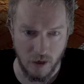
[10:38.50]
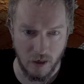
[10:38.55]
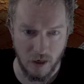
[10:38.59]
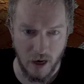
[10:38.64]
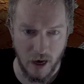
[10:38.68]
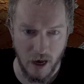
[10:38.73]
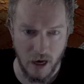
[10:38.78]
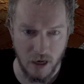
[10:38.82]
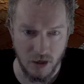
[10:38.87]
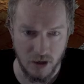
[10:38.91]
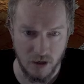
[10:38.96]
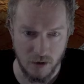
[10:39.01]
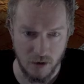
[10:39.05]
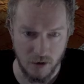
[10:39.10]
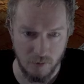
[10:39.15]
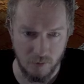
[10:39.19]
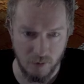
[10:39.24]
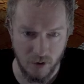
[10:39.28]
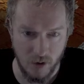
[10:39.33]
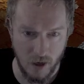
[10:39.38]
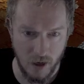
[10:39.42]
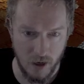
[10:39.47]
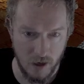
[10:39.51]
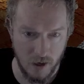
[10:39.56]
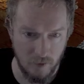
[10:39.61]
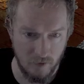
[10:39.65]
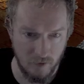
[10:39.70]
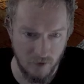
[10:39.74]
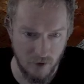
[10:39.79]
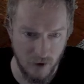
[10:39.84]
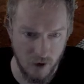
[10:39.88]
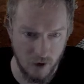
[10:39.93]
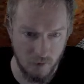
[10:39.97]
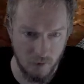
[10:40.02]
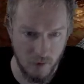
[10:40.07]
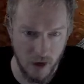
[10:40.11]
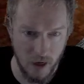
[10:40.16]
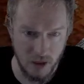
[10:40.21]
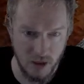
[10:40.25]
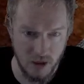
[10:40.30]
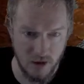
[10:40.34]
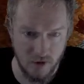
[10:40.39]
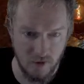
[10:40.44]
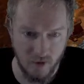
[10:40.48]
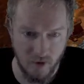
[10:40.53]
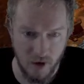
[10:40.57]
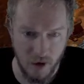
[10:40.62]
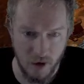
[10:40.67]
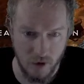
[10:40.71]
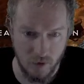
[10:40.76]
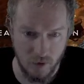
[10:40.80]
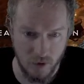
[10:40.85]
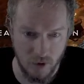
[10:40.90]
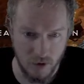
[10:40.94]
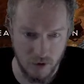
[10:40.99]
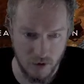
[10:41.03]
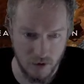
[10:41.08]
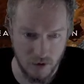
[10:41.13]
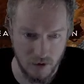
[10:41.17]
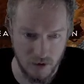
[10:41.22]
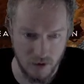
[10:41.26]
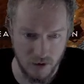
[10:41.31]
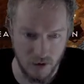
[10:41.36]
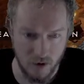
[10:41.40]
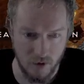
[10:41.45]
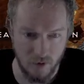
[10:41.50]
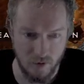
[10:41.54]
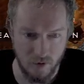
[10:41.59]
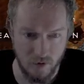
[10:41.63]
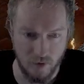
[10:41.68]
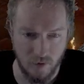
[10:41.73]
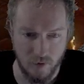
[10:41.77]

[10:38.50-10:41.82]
casually play and magic find with and stuff,